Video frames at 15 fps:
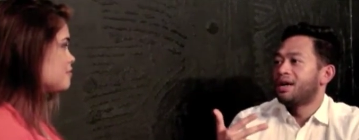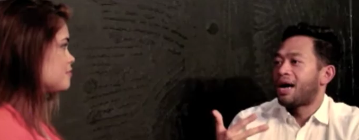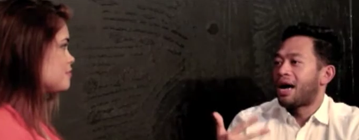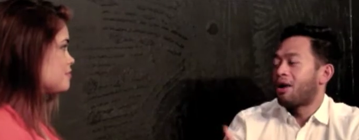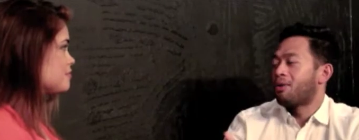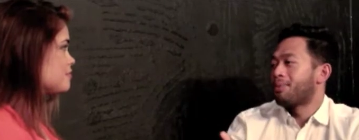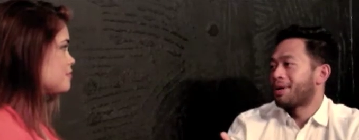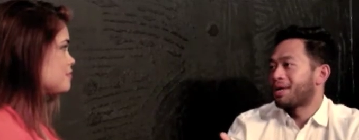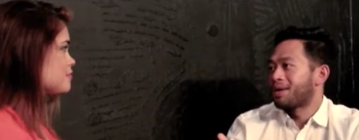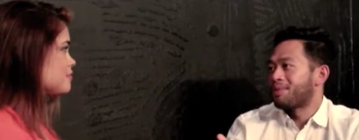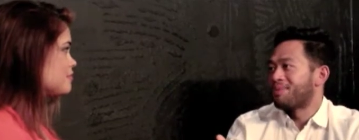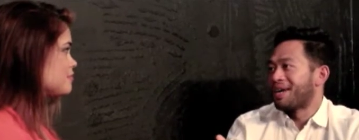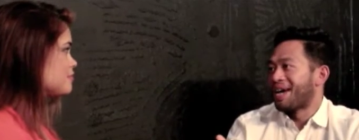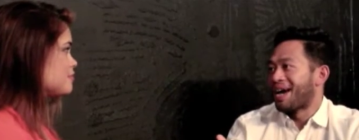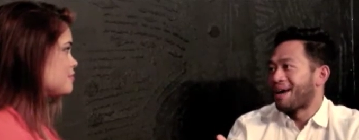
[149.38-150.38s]
Speaker 1: How am I going to
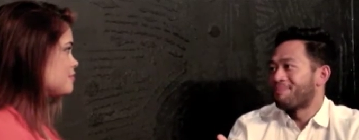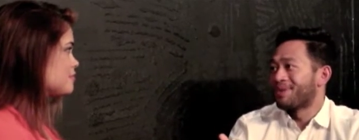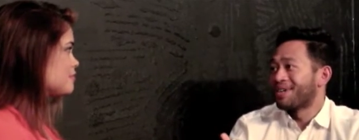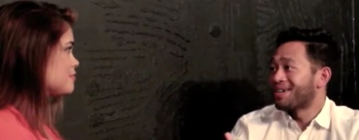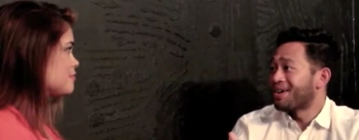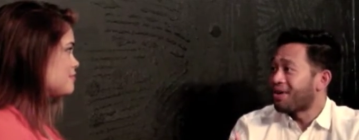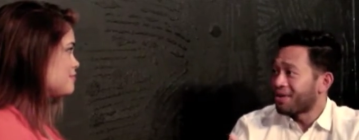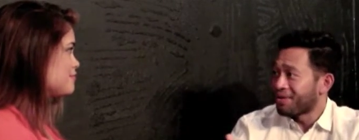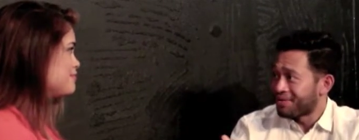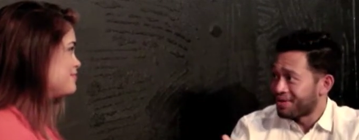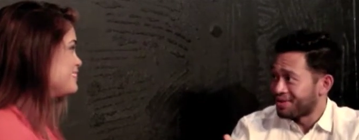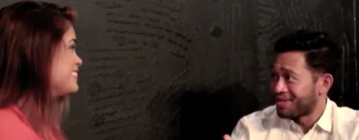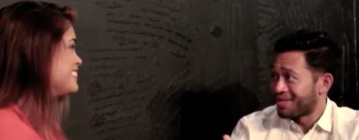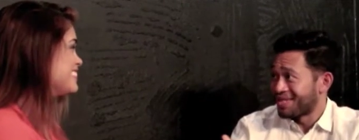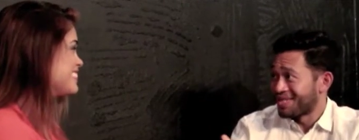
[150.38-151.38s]
be happy? All of
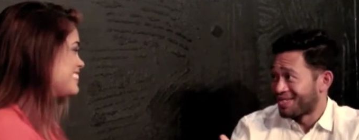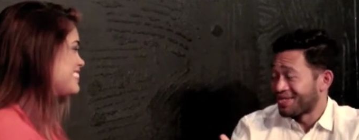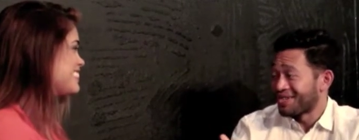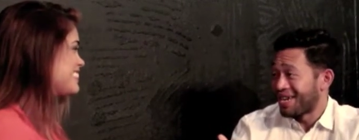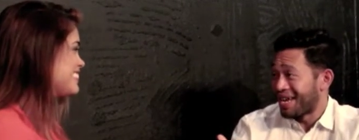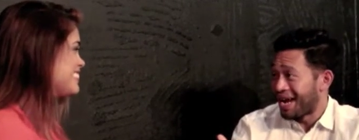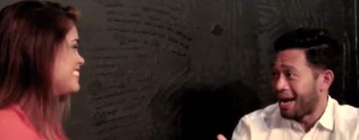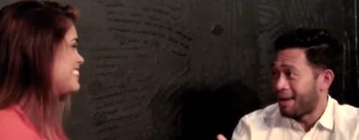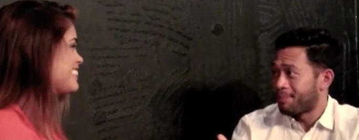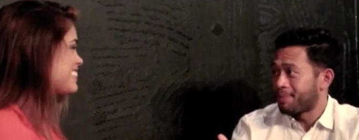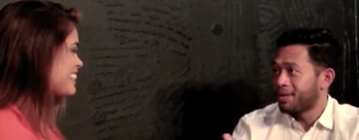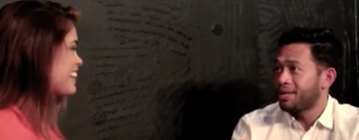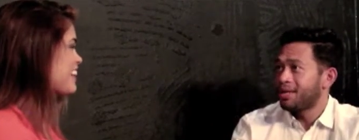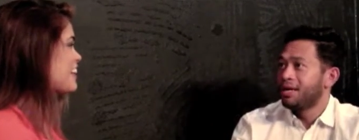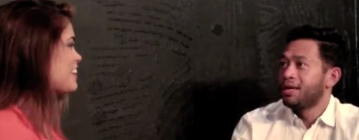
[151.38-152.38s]
those things are going to
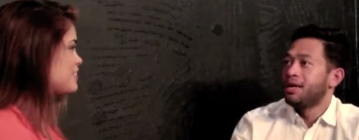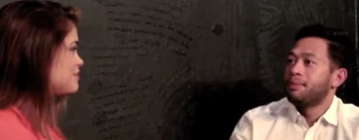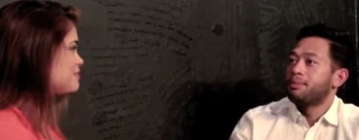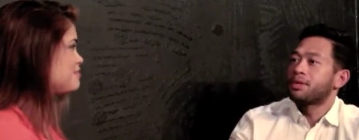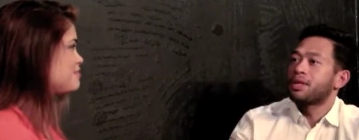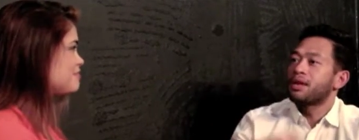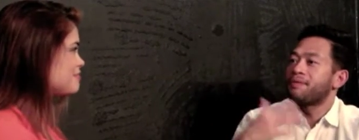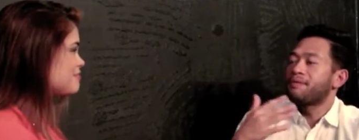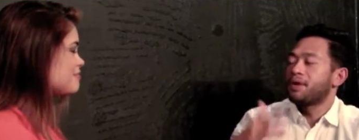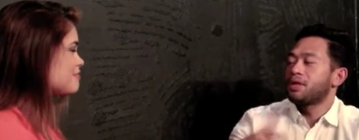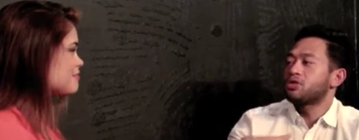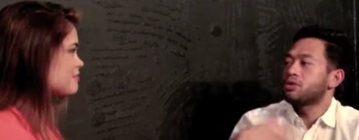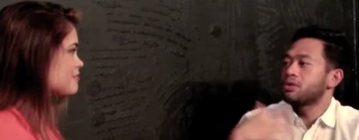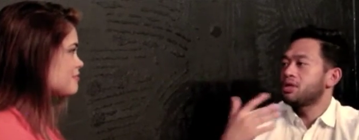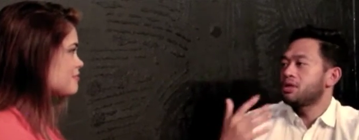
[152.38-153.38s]
happen. But then
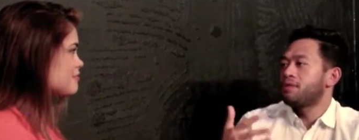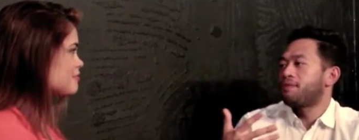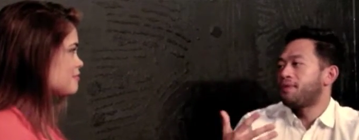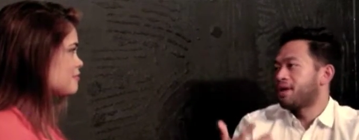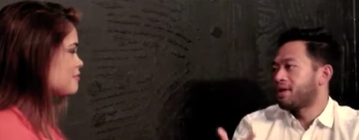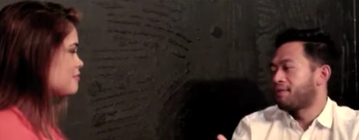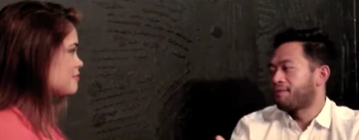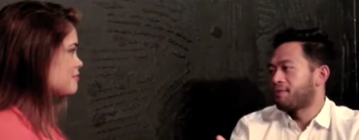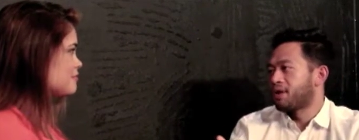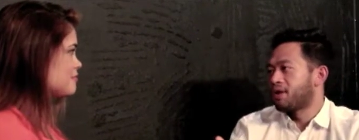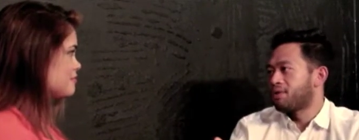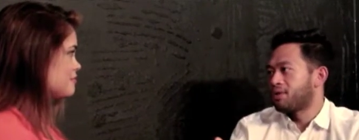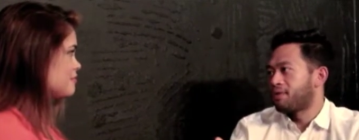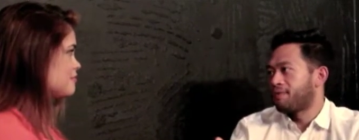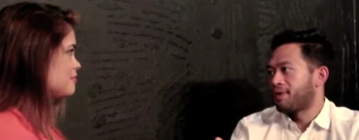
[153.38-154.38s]
eventually you find a flow
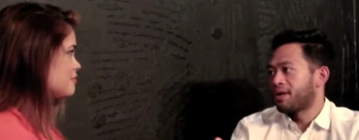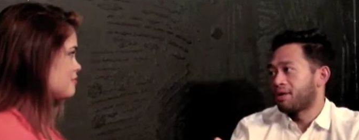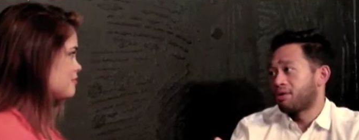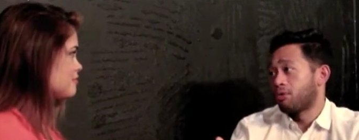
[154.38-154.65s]
and you find a